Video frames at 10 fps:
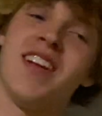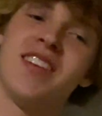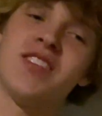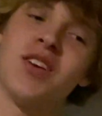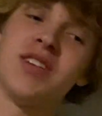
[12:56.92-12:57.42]

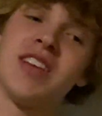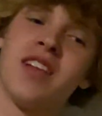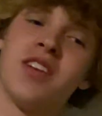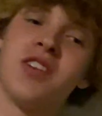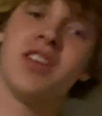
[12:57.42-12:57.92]
so it's like
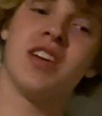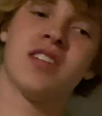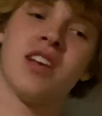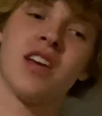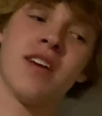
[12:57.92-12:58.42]
literally,
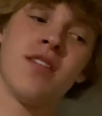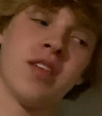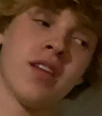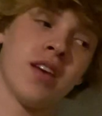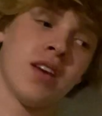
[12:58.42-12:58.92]
it's like
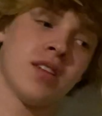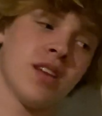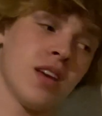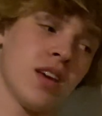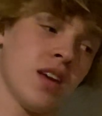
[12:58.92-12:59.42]
everything. It's
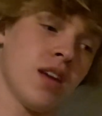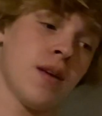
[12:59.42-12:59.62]
like